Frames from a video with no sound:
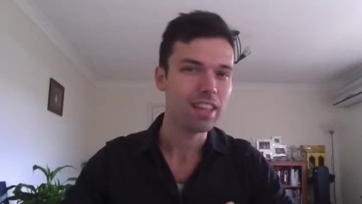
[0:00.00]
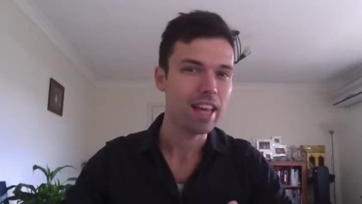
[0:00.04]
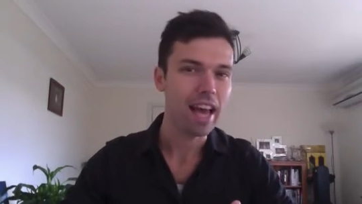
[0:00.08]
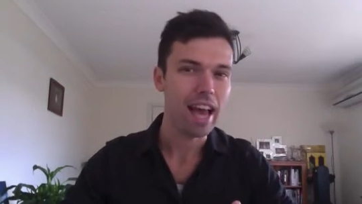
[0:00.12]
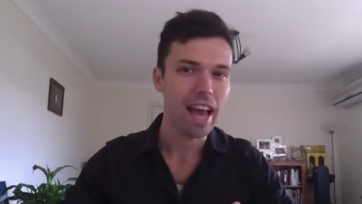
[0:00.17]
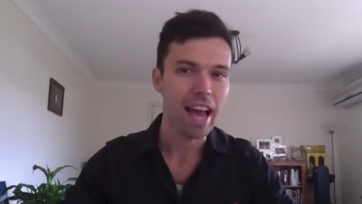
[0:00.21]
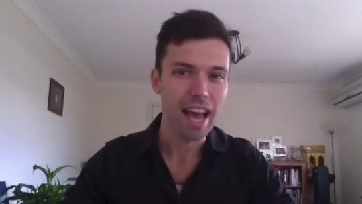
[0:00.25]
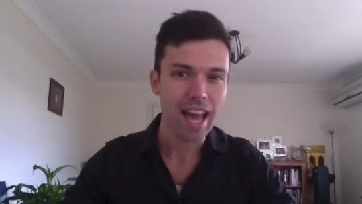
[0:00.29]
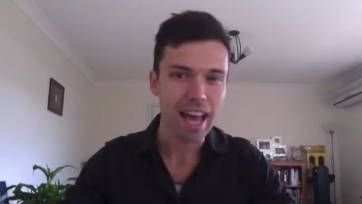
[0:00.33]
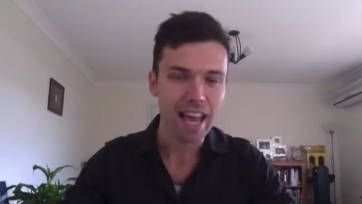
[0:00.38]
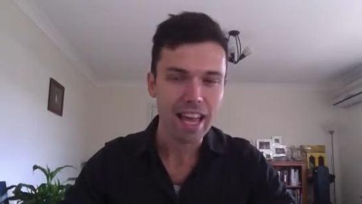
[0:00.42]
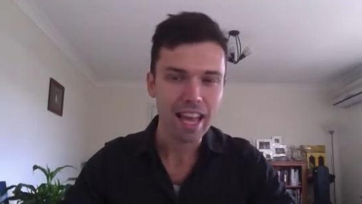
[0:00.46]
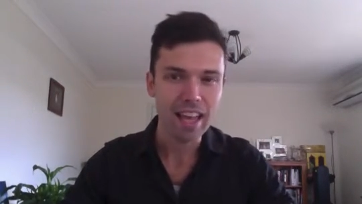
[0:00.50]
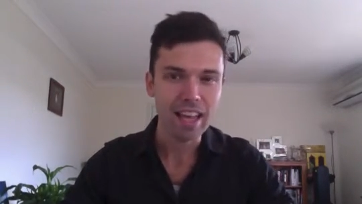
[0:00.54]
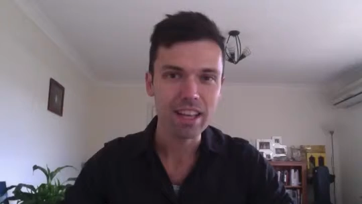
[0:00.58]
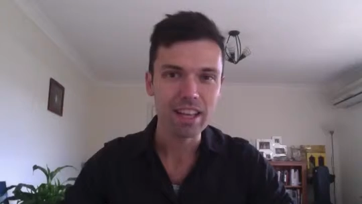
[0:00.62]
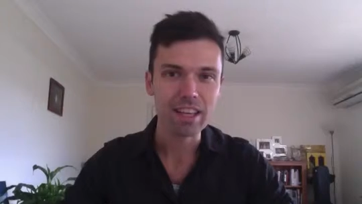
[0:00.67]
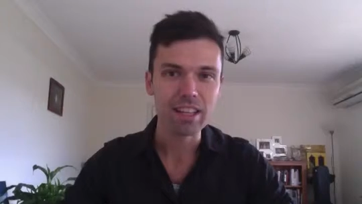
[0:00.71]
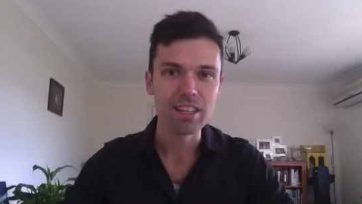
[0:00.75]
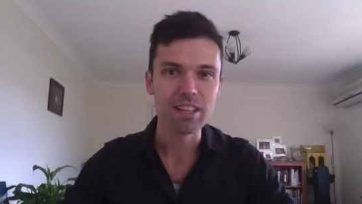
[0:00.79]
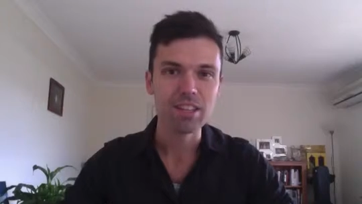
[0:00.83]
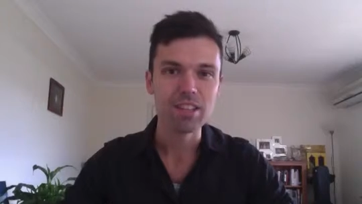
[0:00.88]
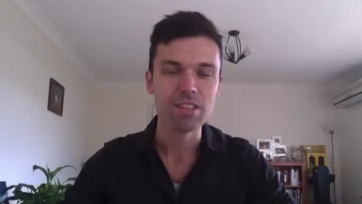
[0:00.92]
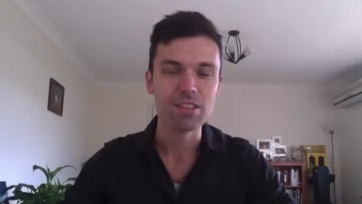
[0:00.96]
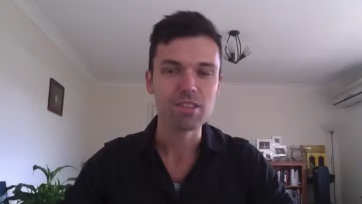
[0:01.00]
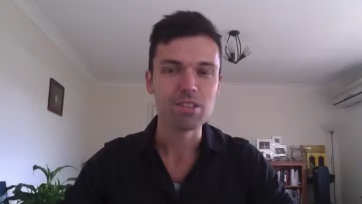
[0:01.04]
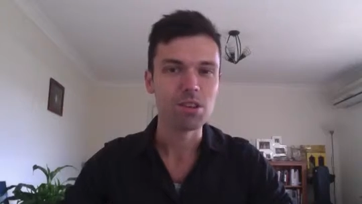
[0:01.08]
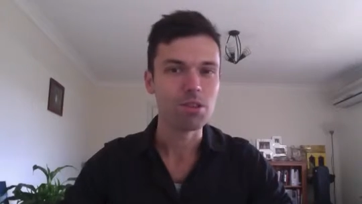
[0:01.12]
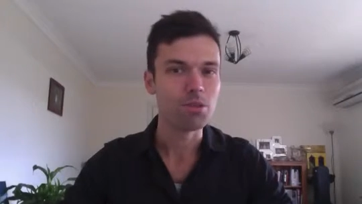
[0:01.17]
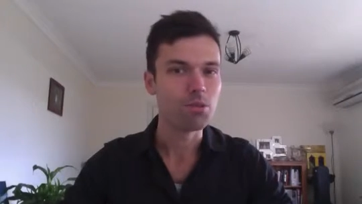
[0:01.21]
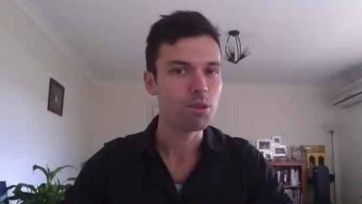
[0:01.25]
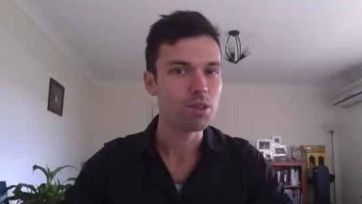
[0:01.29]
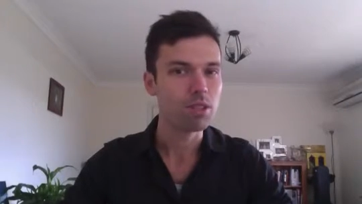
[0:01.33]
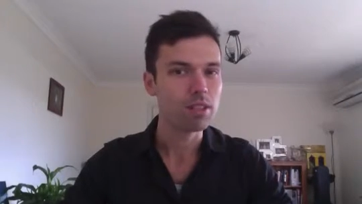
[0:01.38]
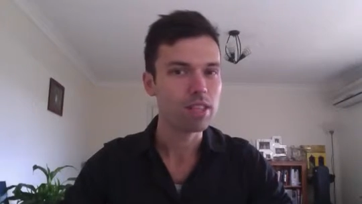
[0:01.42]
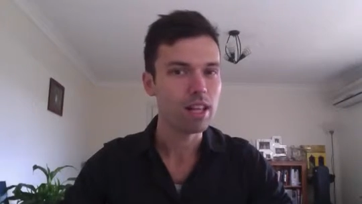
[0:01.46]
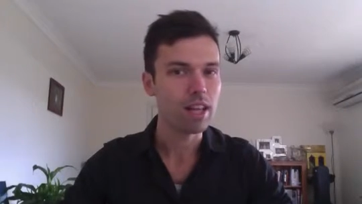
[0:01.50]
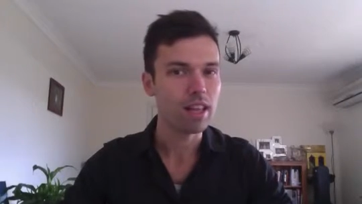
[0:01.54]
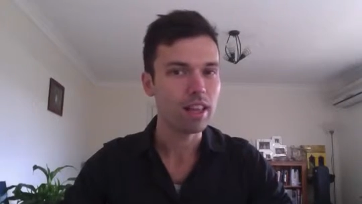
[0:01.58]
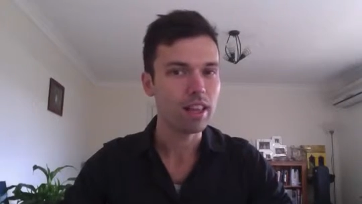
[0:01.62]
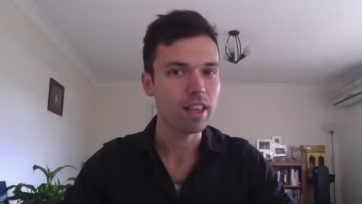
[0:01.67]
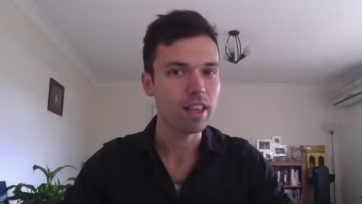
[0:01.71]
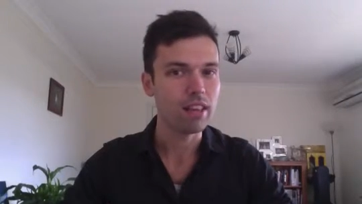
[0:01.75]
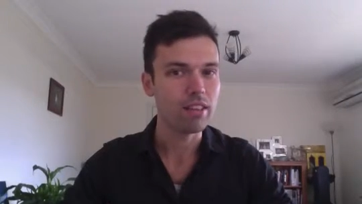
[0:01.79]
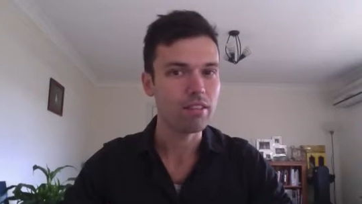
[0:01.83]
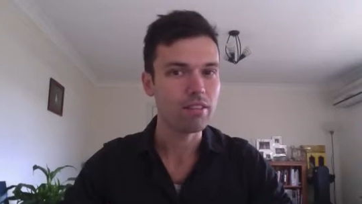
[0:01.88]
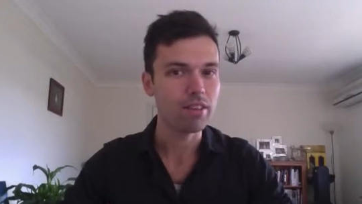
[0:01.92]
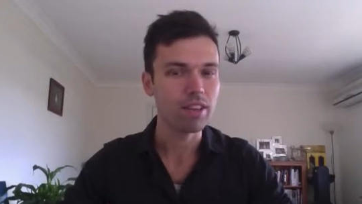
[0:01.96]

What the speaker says: A. So what does that leave?